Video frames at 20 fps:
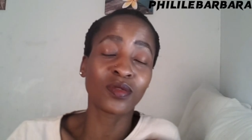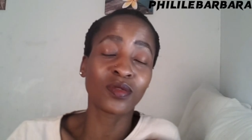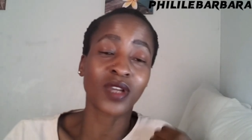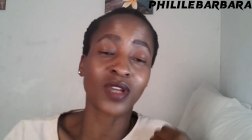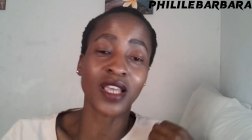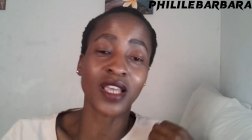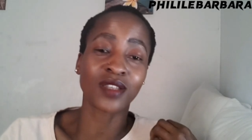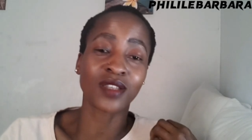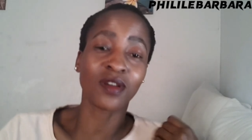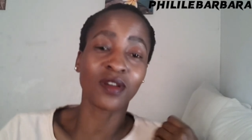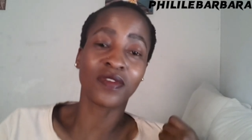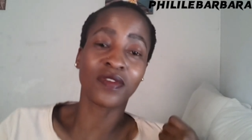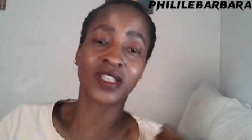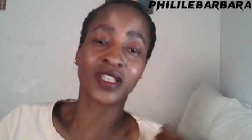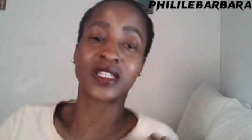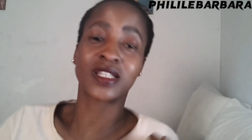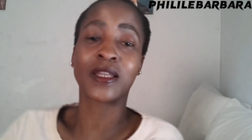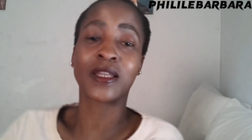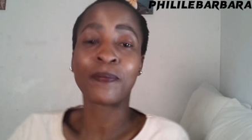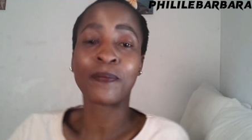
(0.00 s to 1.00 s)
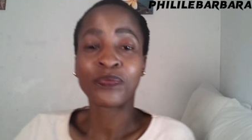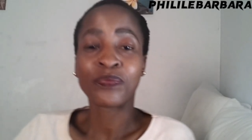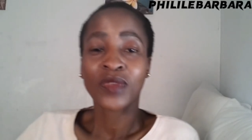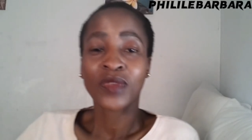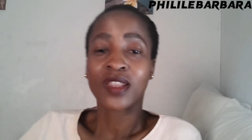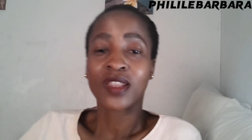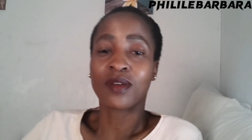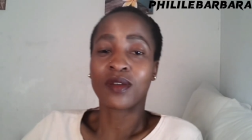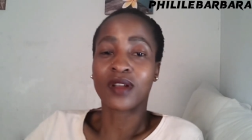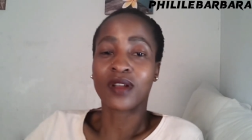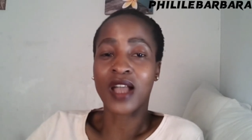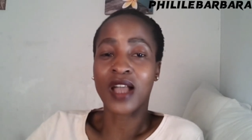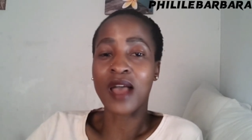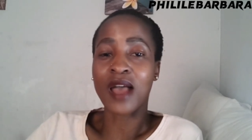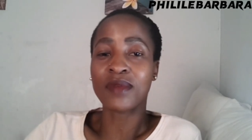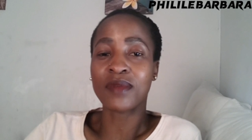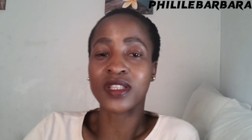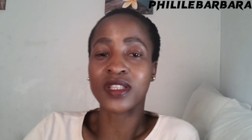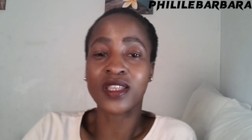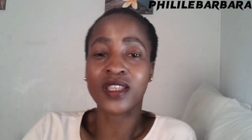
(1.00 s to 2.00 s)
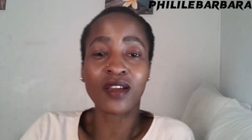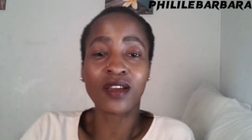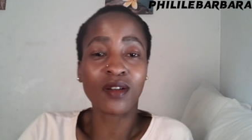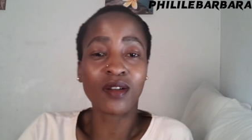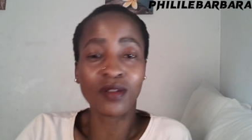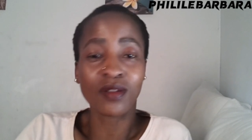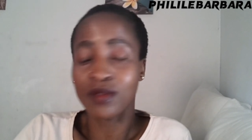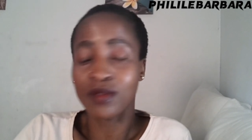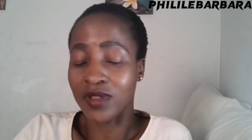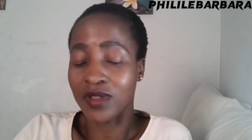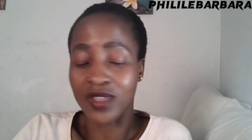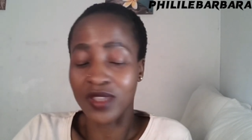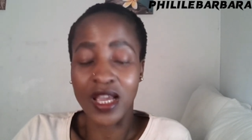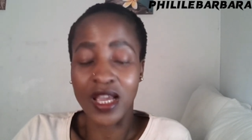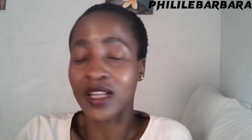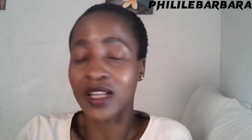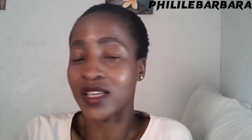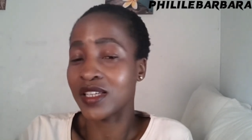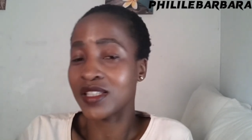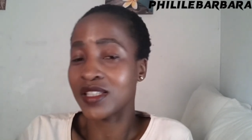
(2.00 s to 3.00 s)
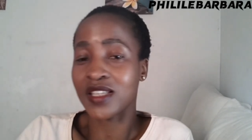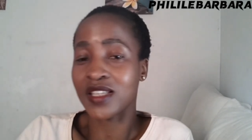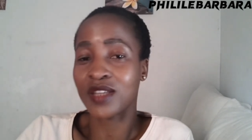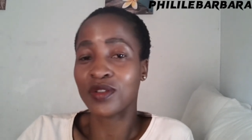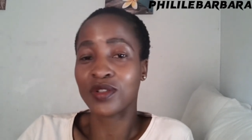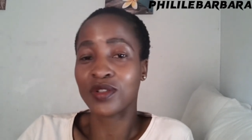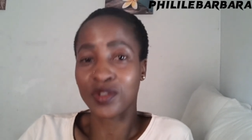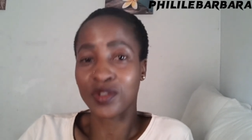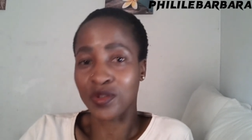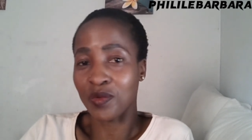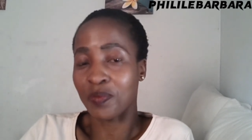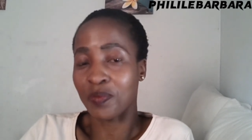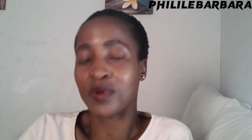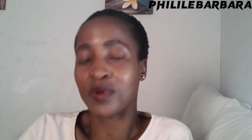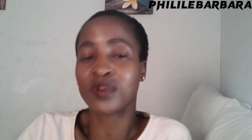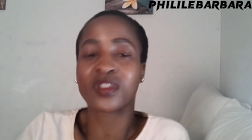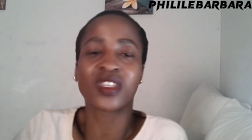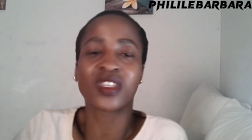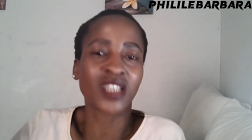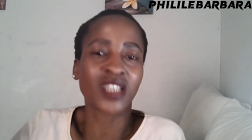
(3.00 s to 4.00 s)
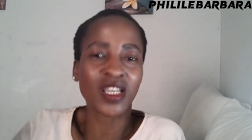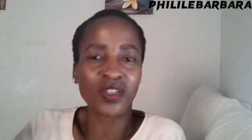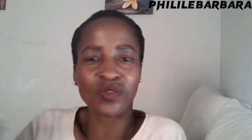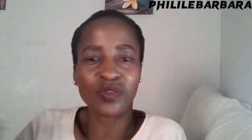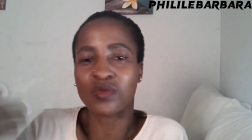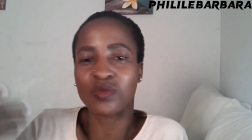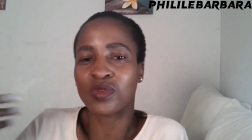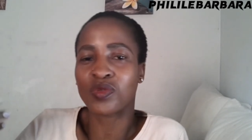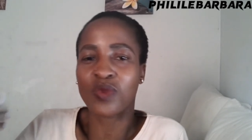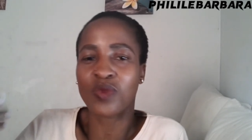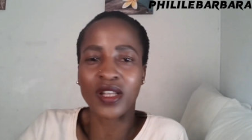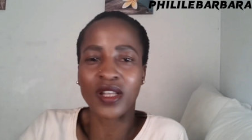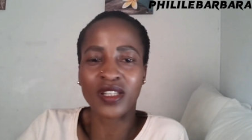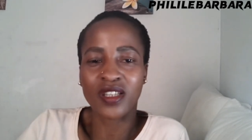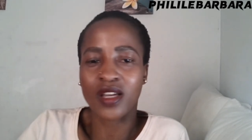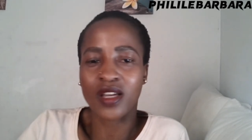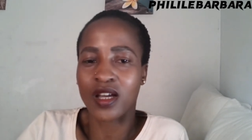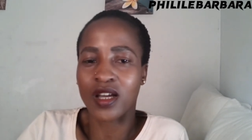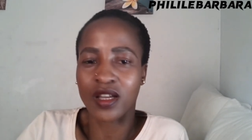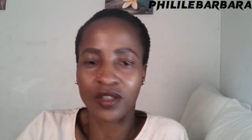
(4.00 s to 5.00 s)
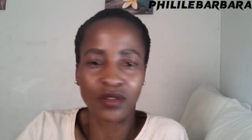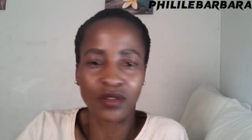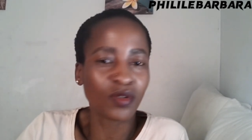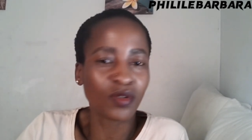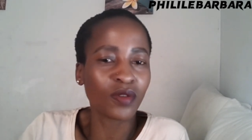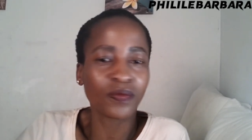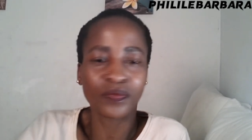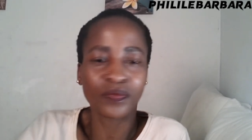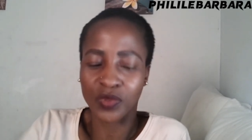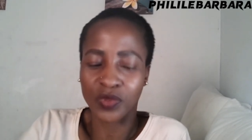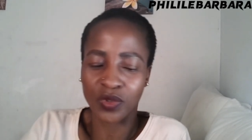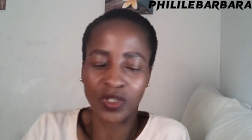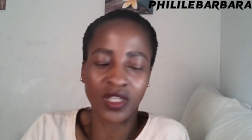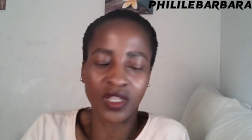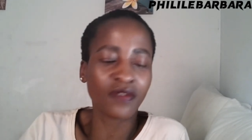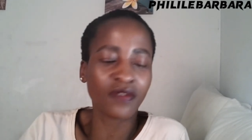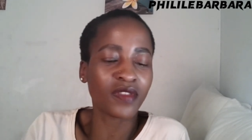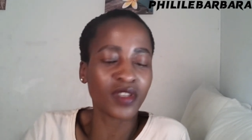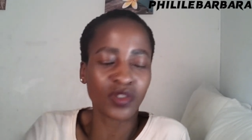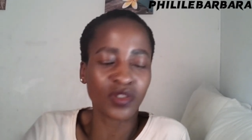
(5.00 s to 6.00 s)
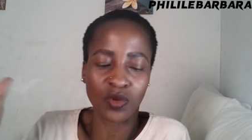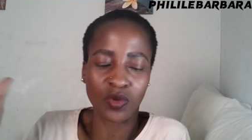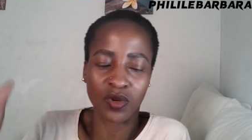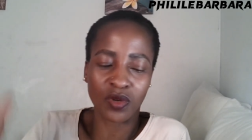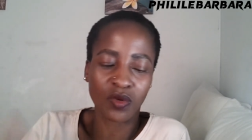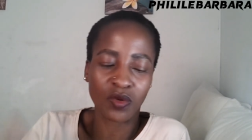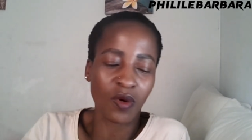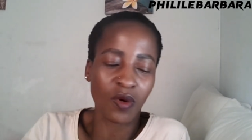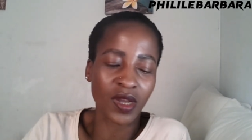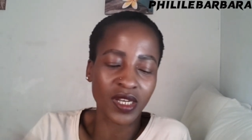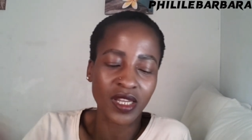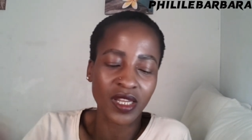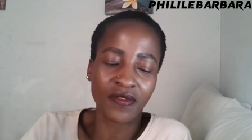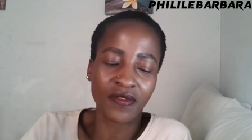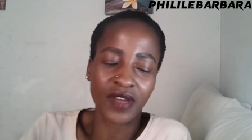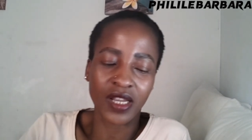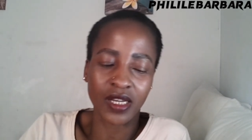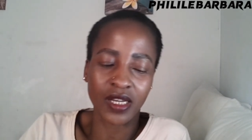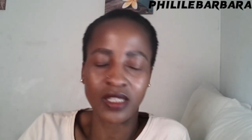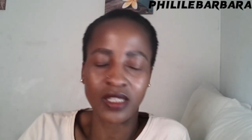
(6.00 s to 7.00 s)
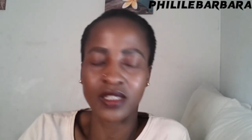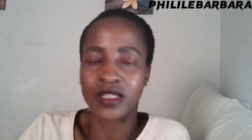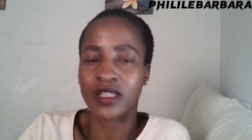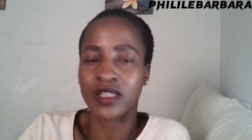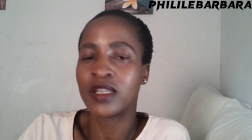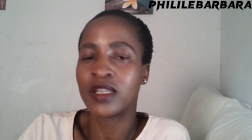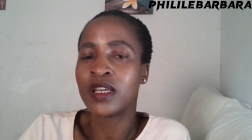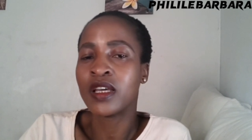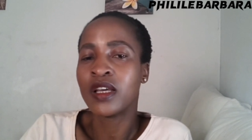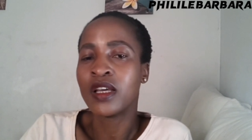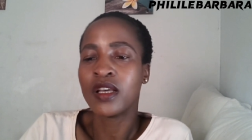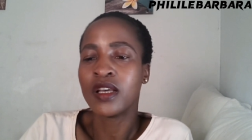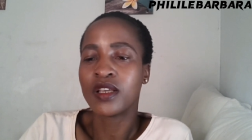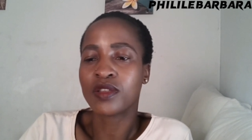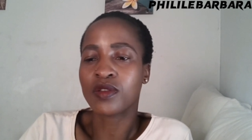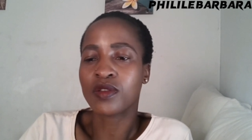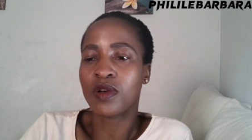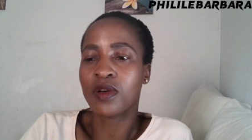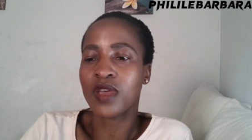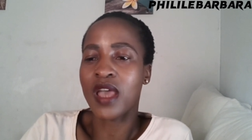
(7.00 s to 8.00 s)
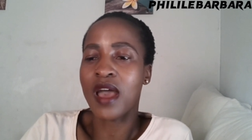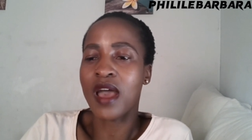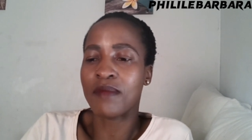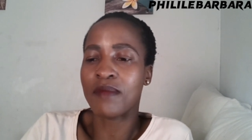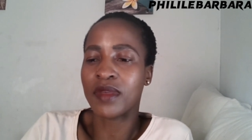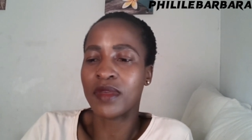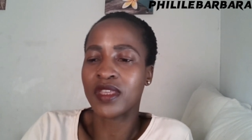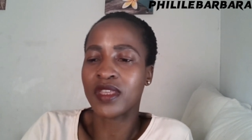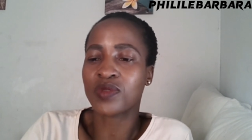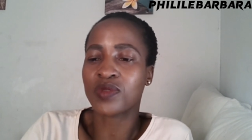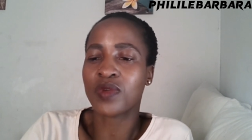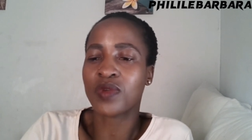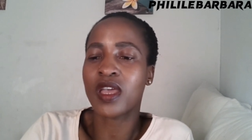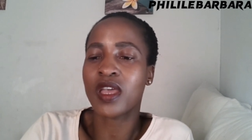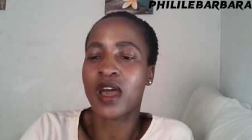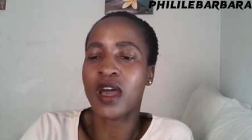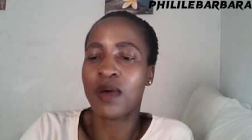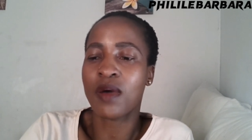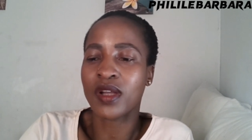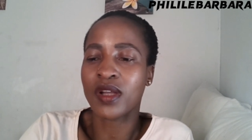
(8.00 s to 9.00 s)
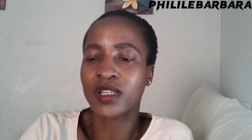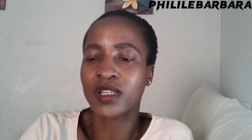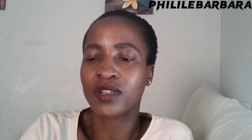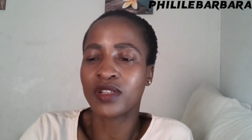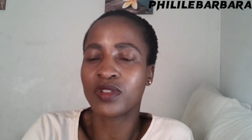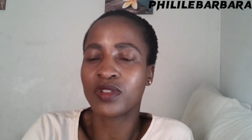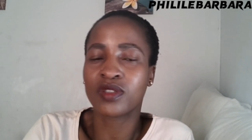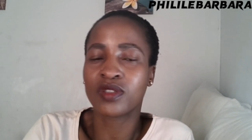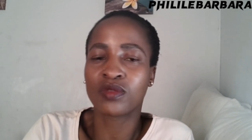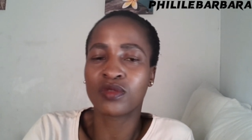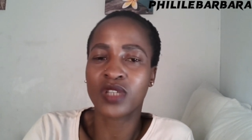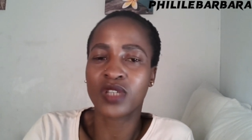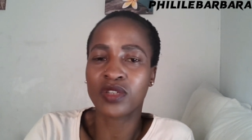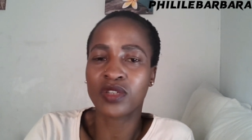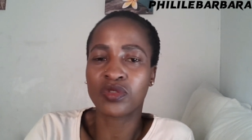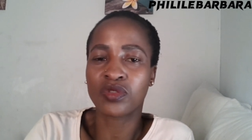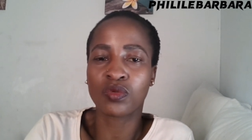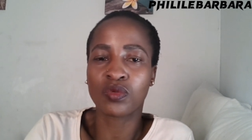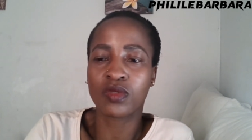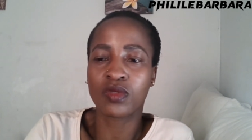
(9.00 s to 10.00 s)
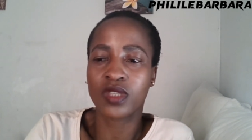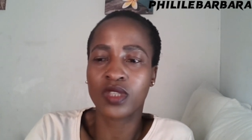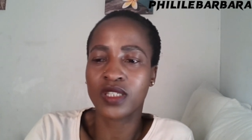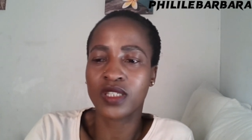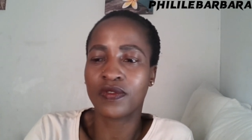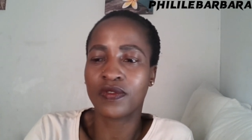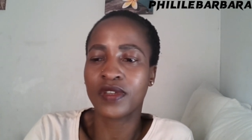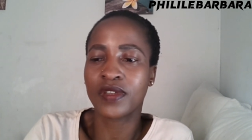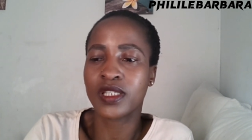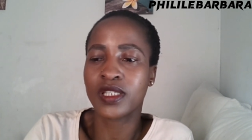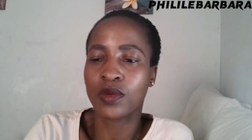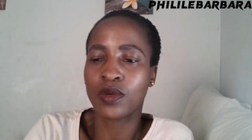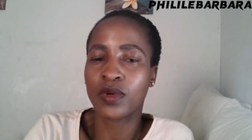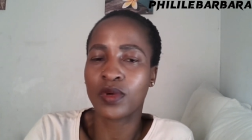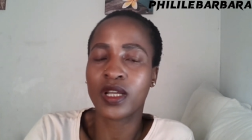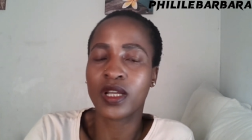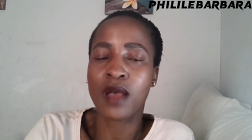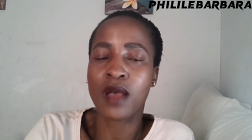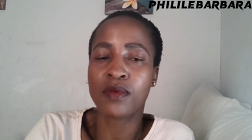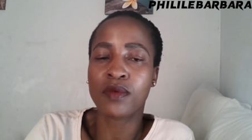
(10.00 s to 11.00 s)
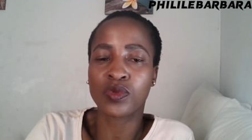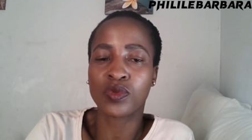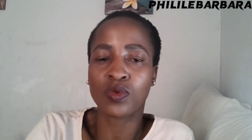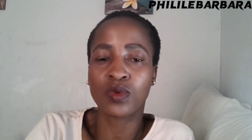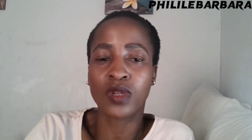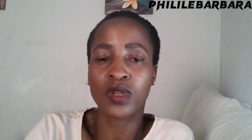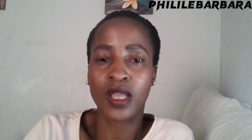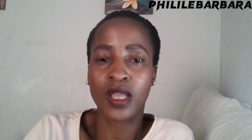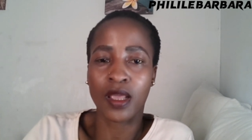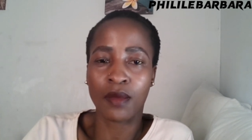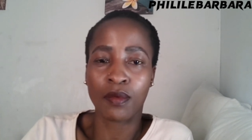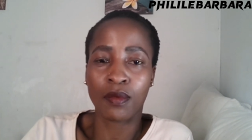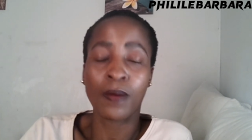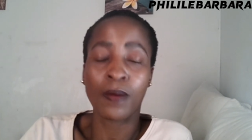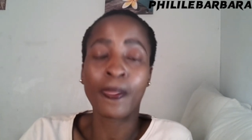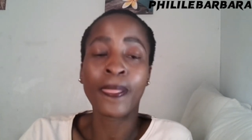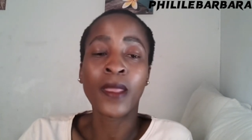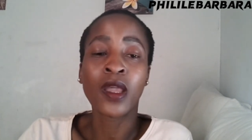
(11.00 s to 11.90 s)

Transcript: you guys obviously they will come and say oh no the allegations are not true because they just do not want uh you know to give the story or whatever reason so yeah i mean that's why i wanted to, to just do this video when it comes to lebu